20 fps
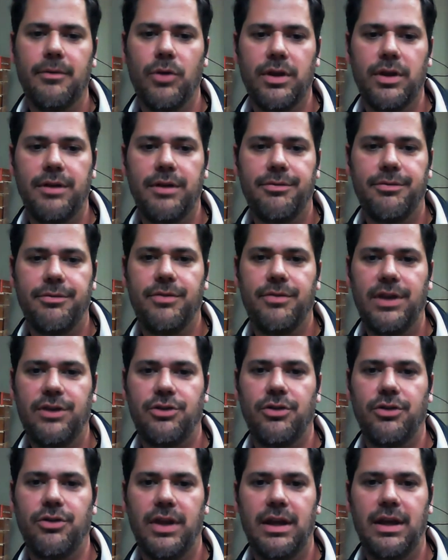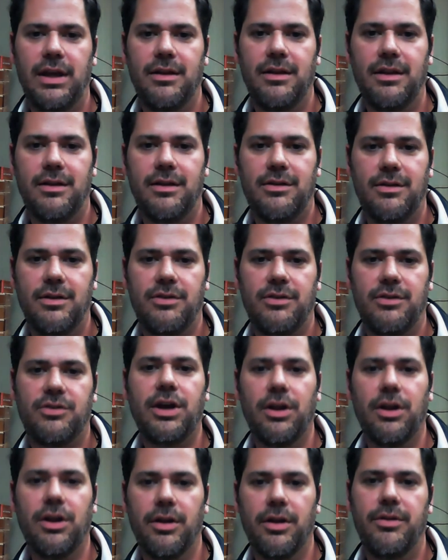really feature the, the, the
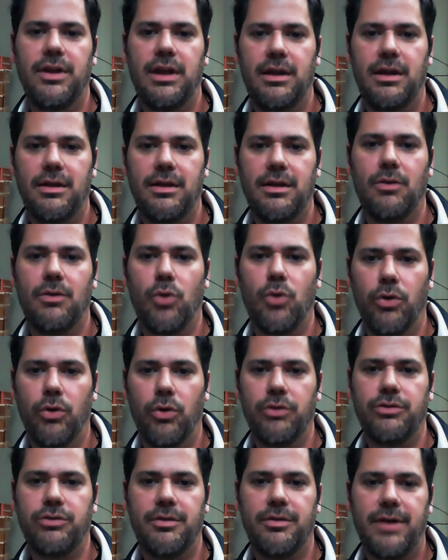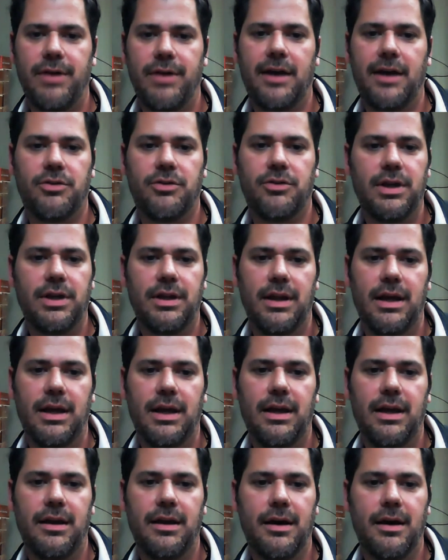skill of the, the rollers in the factory and,
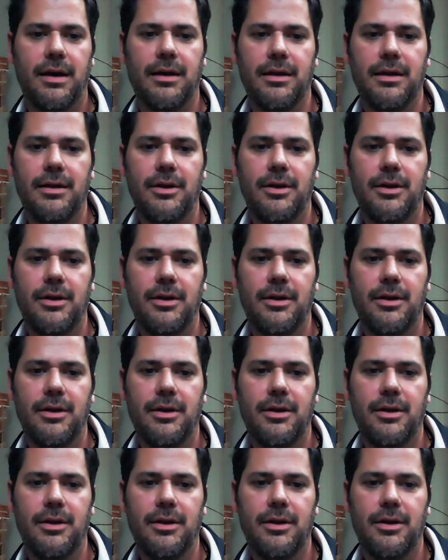and uh,